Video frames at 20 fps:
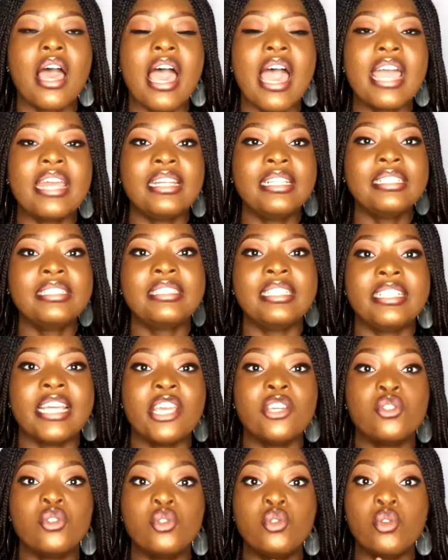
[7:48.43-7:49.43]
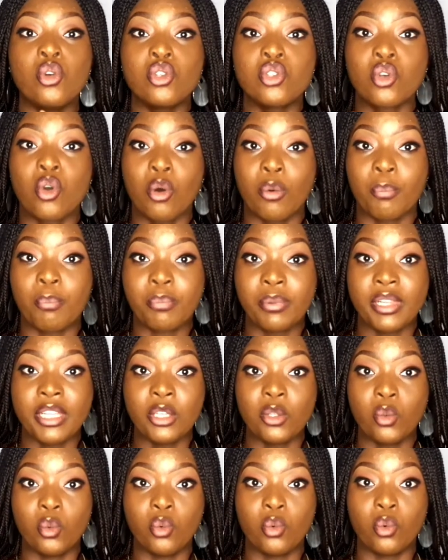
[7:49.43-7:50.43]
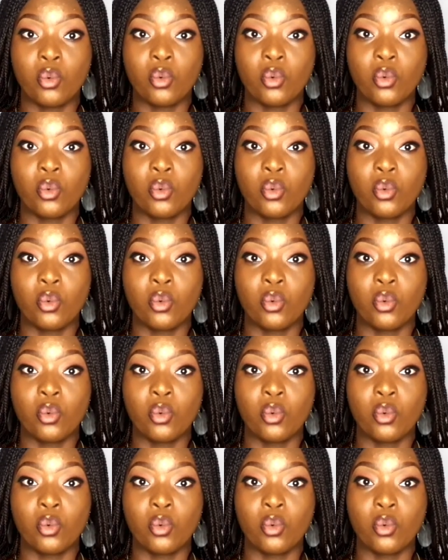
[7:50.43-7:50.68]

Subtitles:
I didn't say that you should not complain. No.